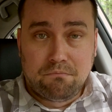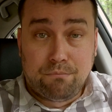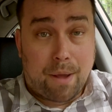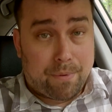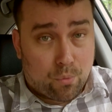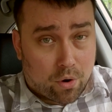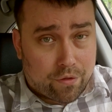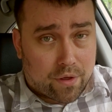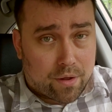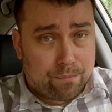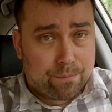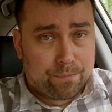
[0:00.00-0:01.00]
Might be worth
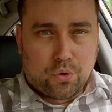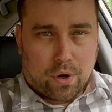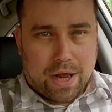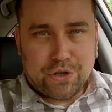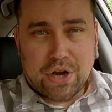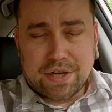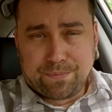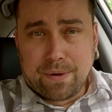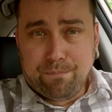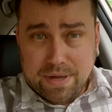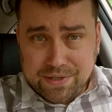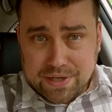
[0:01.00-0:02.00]
it. DoorDash has
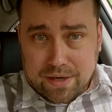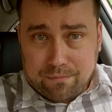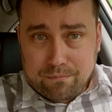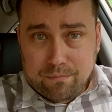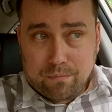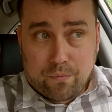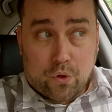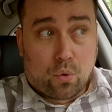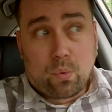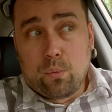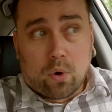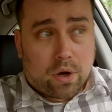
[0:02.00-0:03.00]
been busy. They're
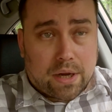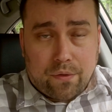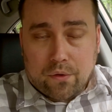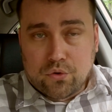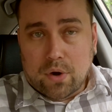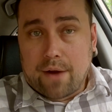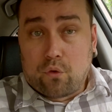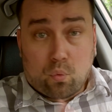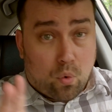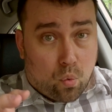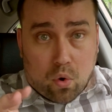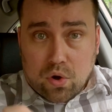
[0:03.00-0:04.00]
reworking their driver
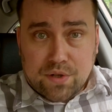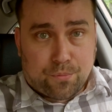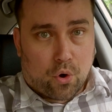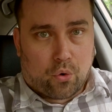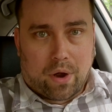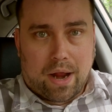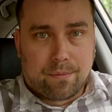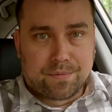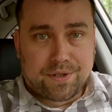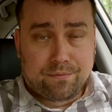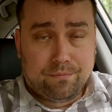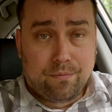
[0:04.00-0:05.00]
rewards
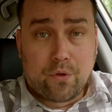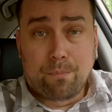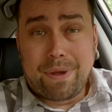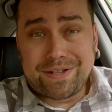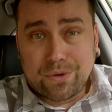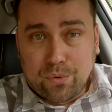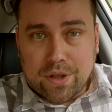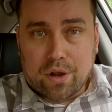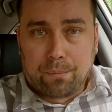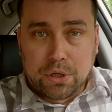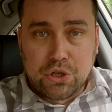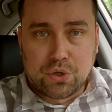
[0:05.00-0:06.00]
programs, they're messing with the
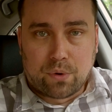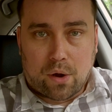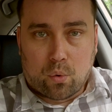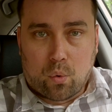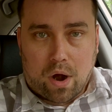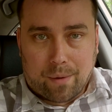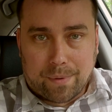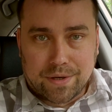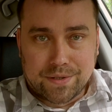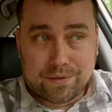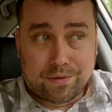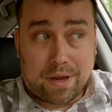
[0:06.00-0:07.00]
completion rate
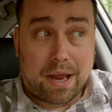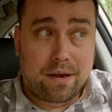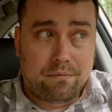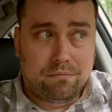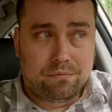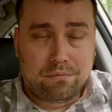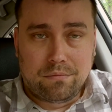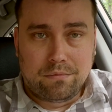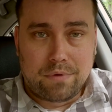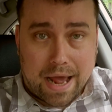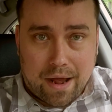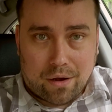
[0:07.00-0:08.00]
requirements, and
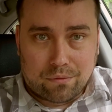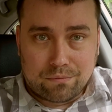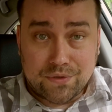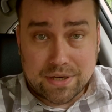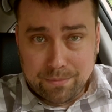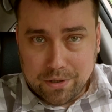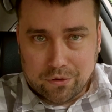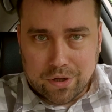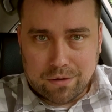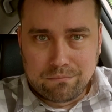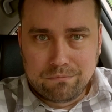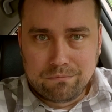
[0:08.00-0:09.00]
now,
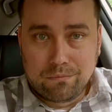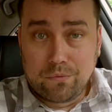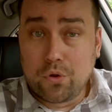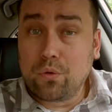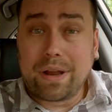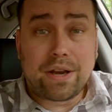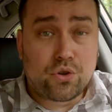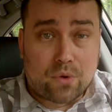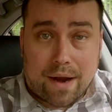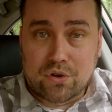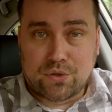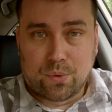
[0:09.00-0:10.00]
seemingly, they're letting
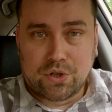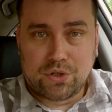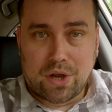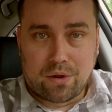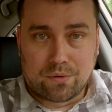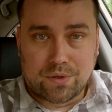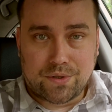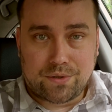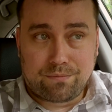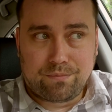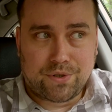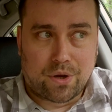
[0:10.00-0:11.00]
drivers switch
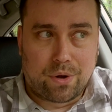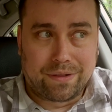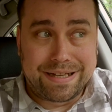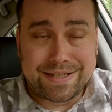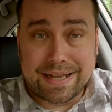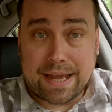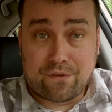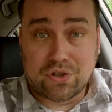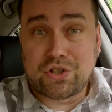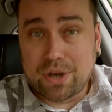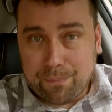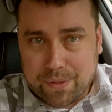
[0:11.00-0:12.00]
zones, so at least they gave us
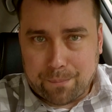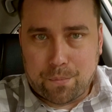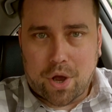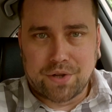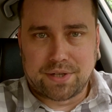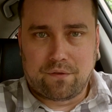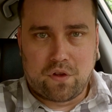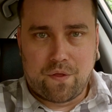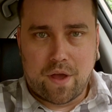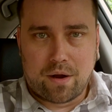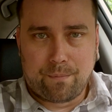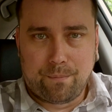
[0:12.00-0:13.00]
something positive in
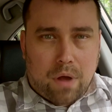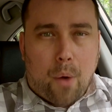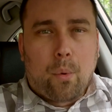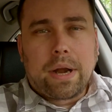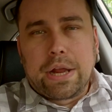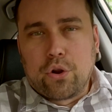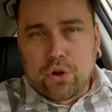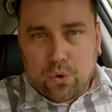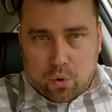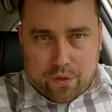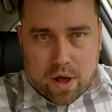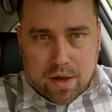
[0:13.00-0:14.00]
there. I want to hear
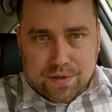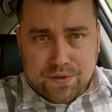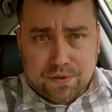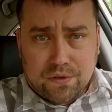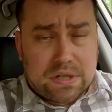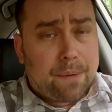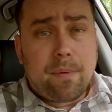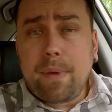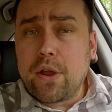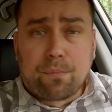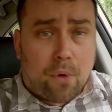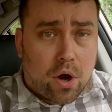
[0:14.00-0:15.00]
your thoughts. Tell me
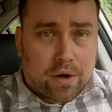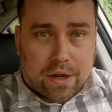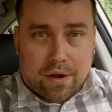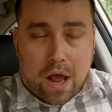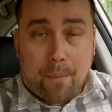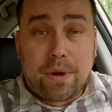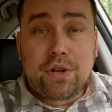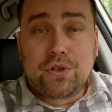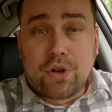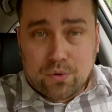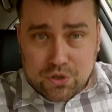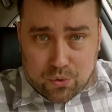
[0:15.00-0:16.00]
about your market, how many
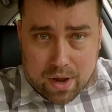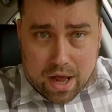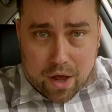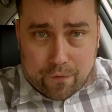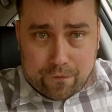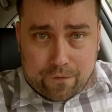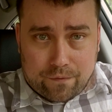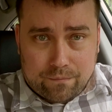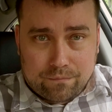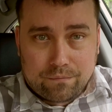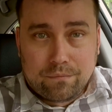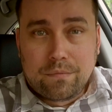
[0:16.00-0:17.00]
zones you have.
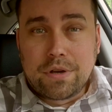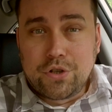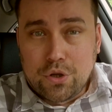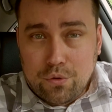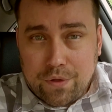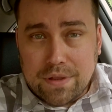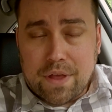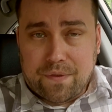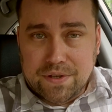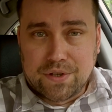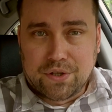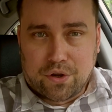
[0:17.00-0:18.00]
Do you think that
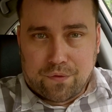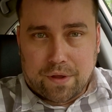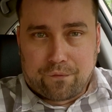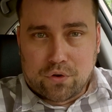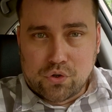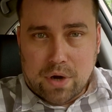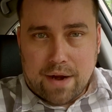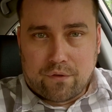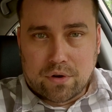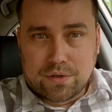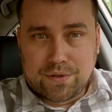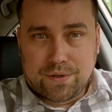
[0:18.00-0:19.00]
this is a good thing for
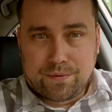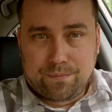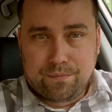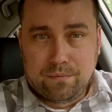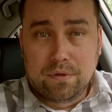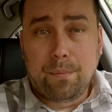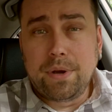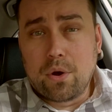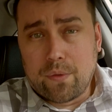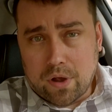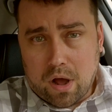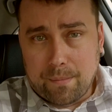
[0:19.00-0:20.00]
drivers? Let me know
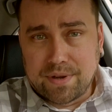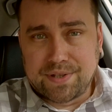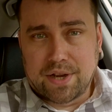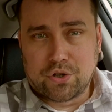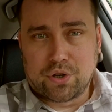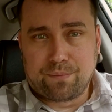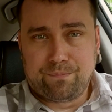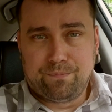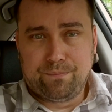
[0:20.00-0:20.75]
in the comment section.